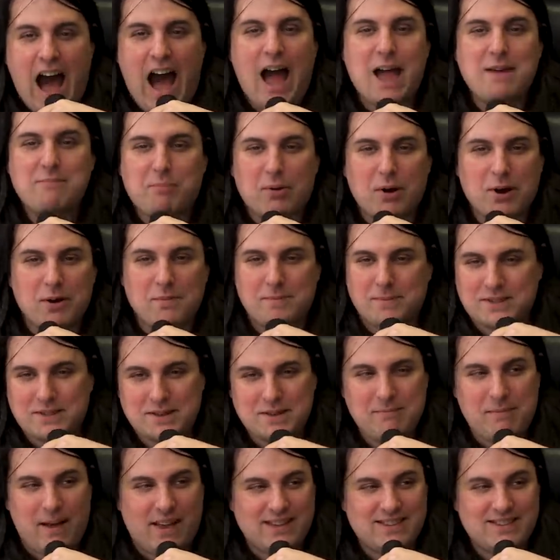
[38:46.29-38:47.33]
I
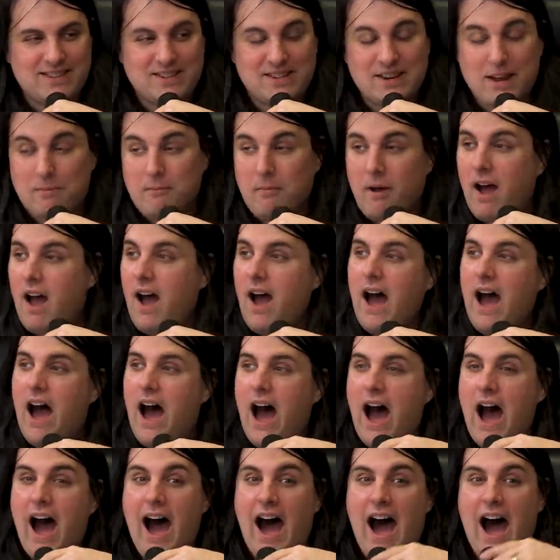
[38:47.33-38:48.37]
purposely messaged him.
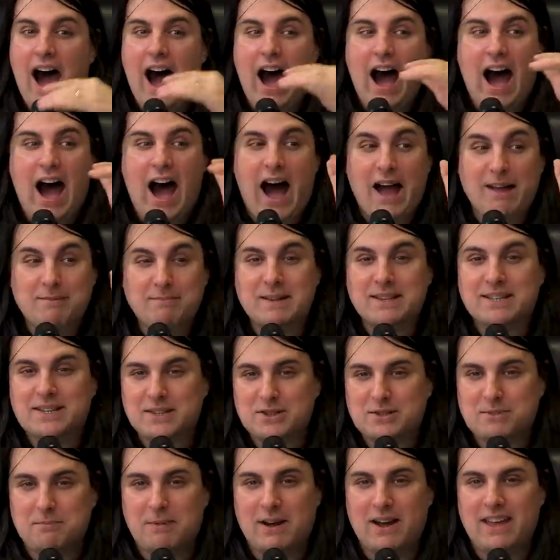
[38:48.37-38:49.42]
I
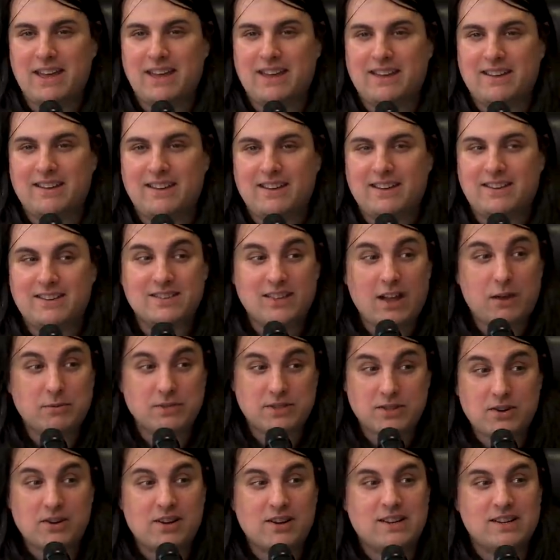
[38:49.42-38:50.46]
messaged Mike because I
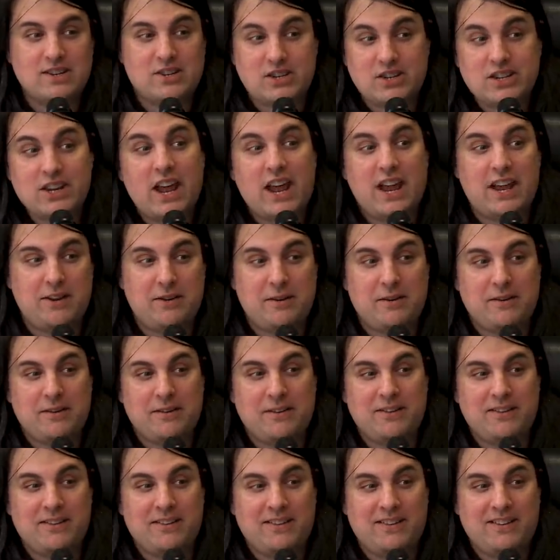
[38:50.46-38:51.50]
was talking shit.
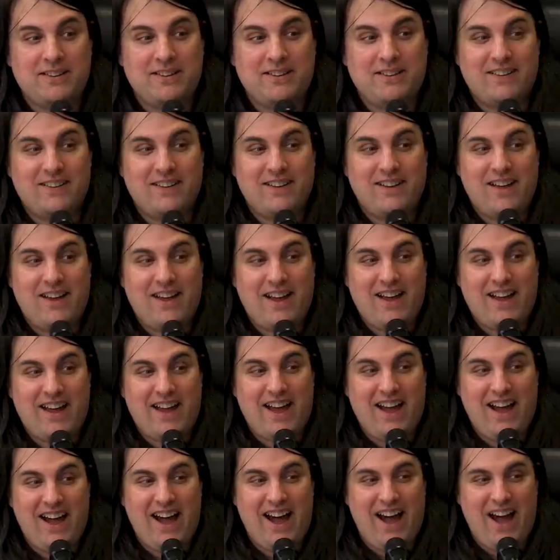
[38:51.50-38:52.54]
Y
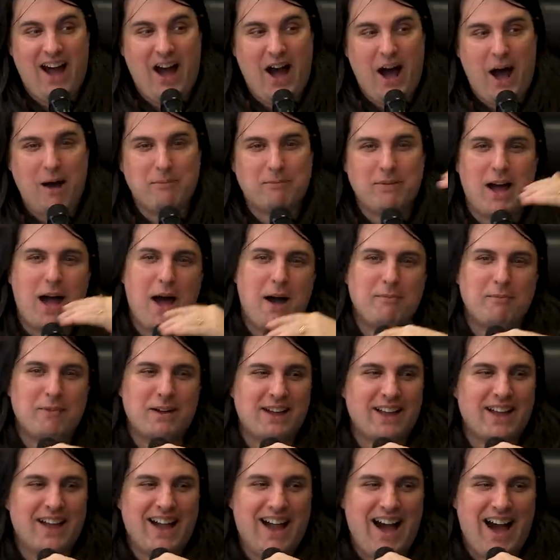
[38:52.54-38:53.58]
yeah, you're talking shit. I'm like, I am like,
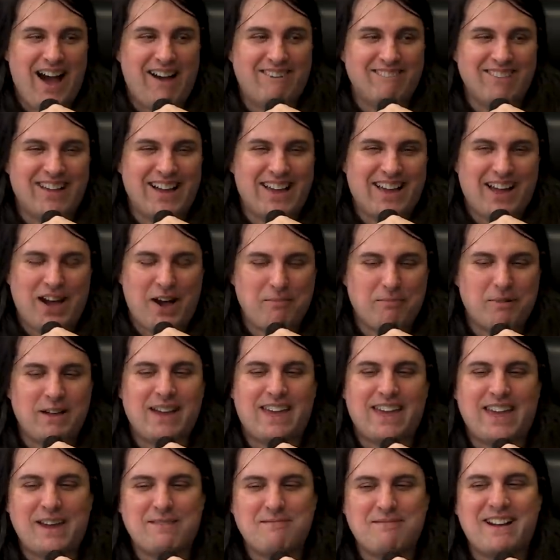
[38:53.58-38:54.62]
like, it. Yeah. I'm like, I'm
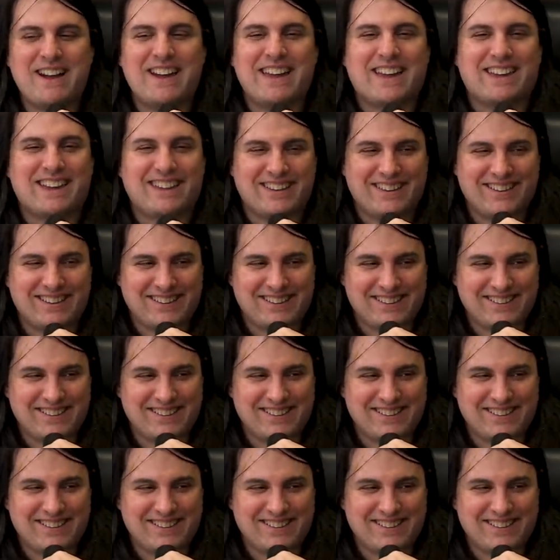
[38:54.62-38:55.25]
like, hey, Mike.